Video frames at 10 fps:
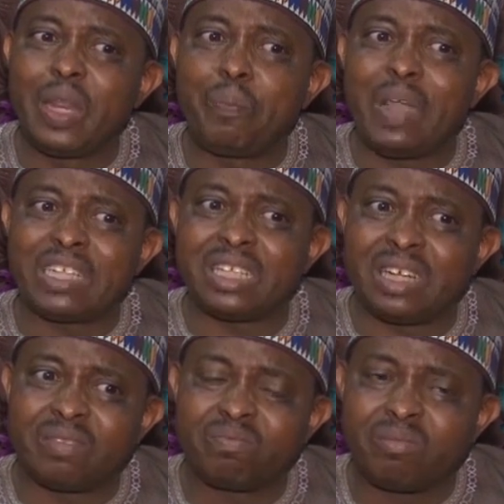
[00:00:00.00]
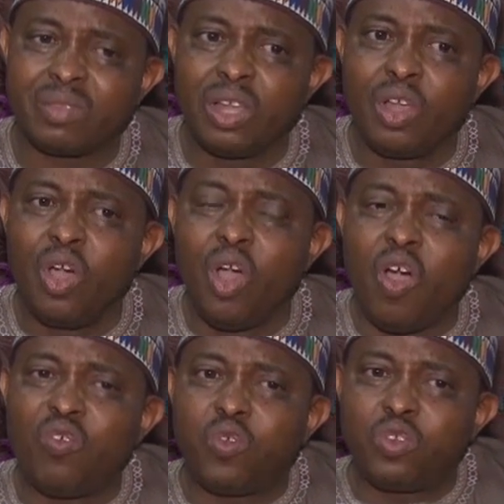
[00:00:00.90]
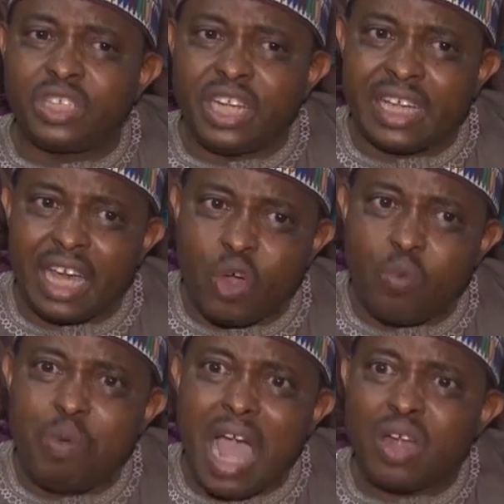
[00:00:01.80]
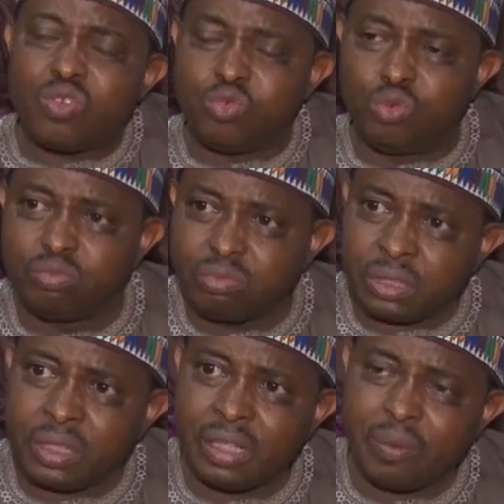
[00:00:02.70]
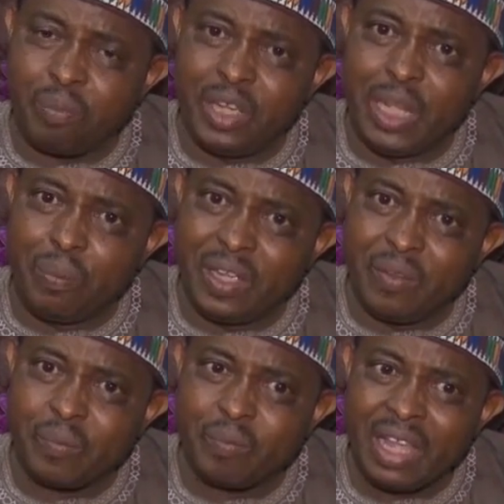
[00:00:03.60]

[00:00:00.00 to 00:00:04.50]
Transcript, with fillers: the depiction of Shekarau back to P D P,